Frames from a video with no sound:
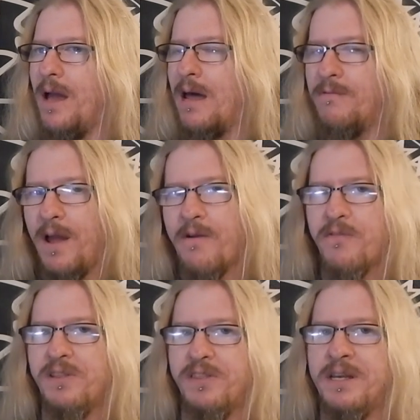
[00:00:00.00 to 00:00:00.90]
out of
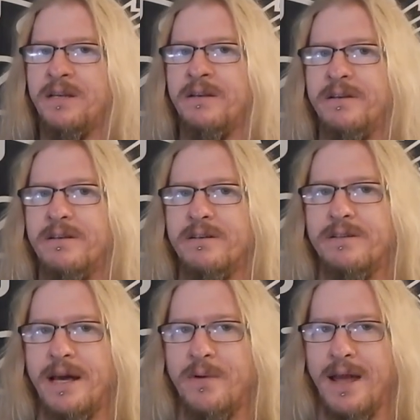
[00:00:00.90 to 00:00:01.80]
everything
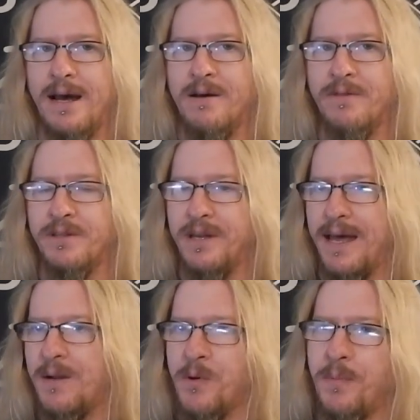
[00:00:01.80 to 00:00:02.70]
that we have, the, the
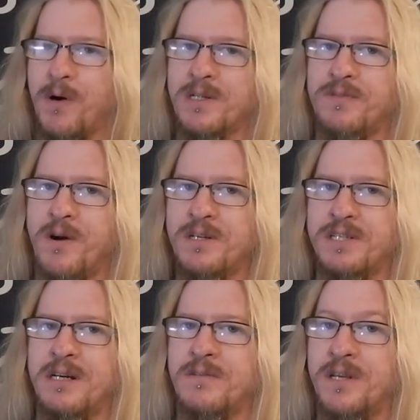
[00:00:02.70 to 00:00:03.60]
animal parts of
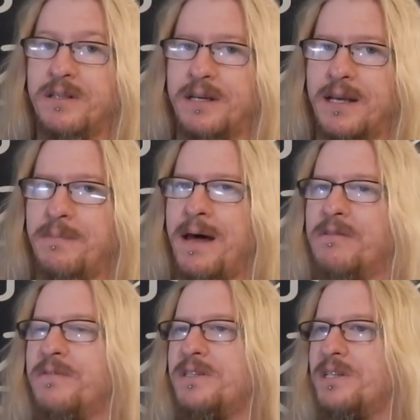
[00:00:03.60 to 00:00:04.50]
ourselves that, that can
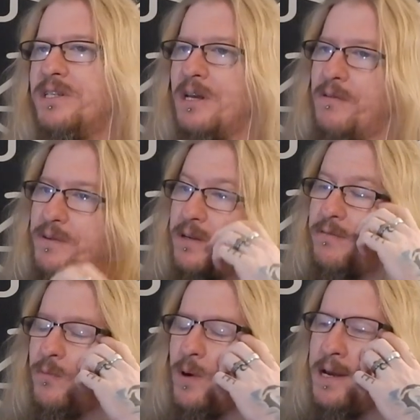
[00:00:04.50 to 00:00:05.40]
manifest itself in
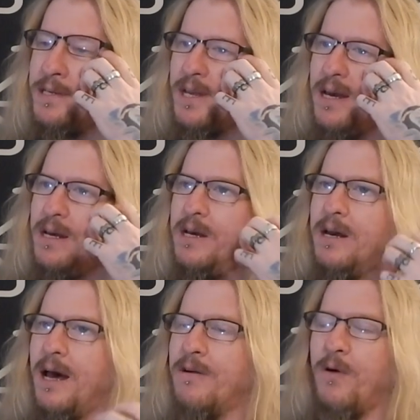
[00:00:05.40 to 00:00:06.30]
different ways,
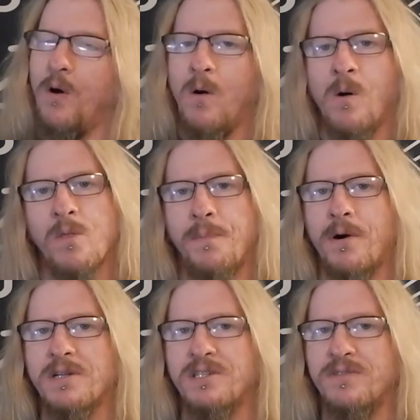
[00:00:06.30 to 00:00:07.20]
out of all the
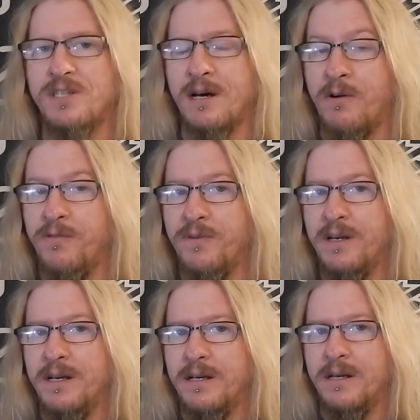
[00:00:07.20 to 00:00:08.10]
parts of self
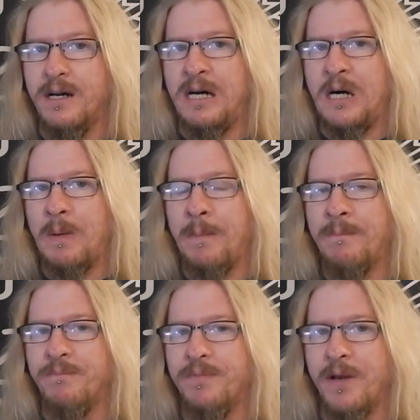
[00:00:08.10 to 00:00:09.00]

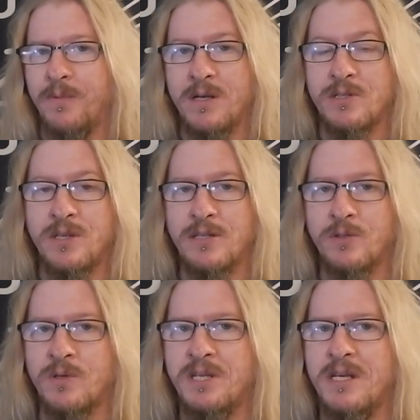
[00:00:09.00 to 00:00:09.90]
um, that we as,
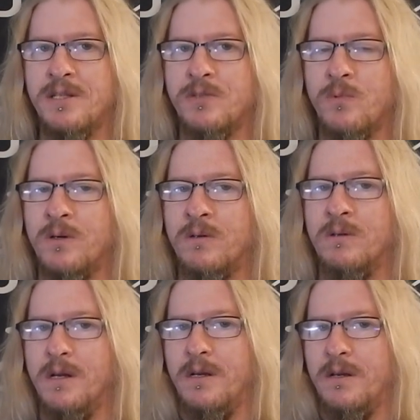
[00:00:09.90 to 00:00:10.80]
as Norse heathens
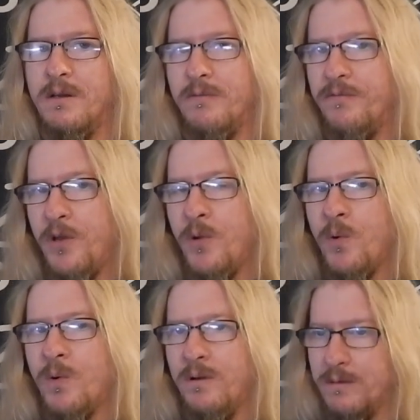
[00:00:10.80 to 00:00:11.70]
will
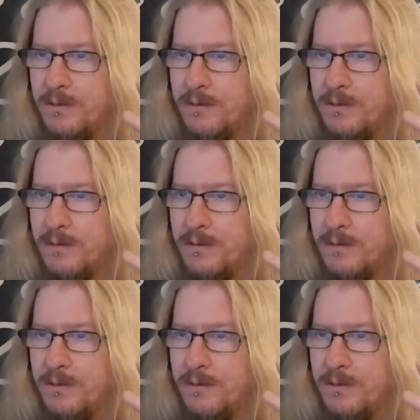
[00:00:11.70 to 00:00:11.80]
view